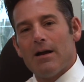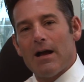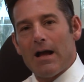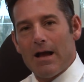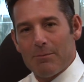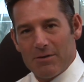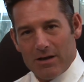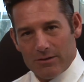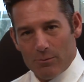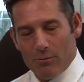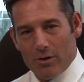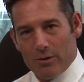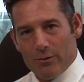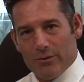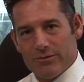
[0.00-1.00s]
I'm Dr.
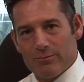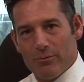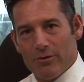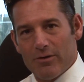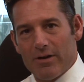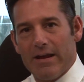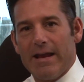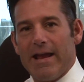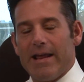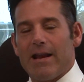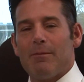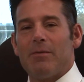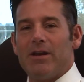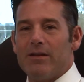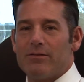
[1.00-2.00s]
Mark Rosenberg, and
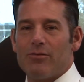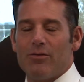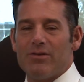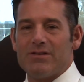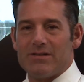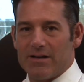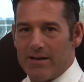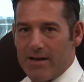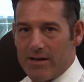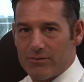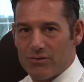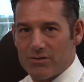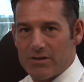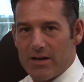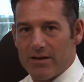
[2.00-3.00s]
I'm an internist and
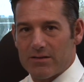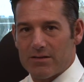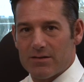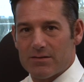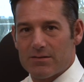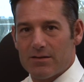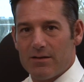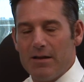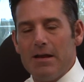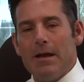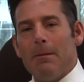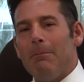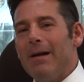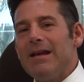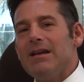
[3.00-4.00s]
cancer scientist.
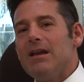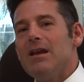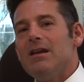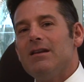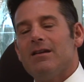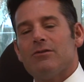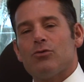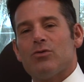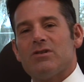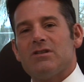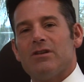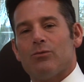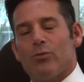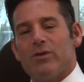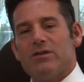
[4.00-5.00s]
My keen
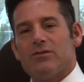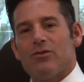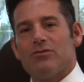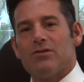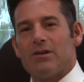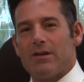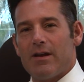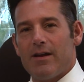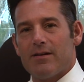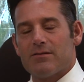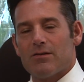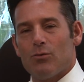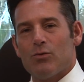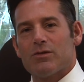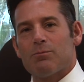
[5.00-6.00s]
interest in researching
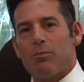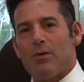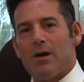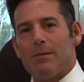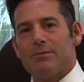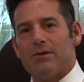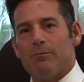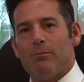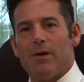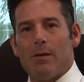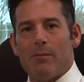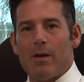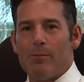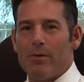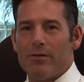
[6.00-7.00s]
cancer was prompted by
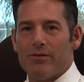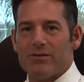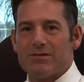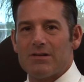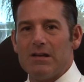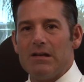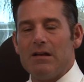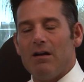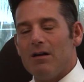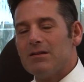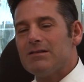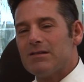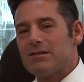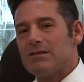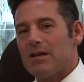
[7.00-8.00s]
my mother's
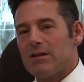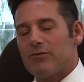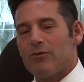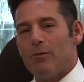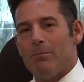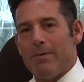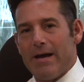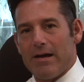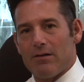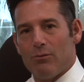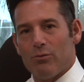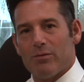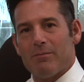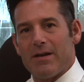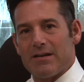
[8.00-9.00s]
unsuccessful battle
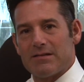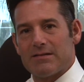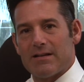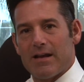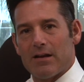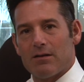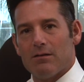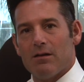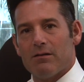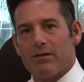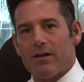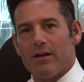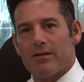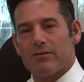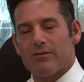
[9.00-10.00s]
with metastatic lung
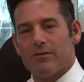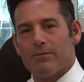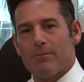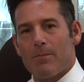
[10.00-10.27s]
cancer.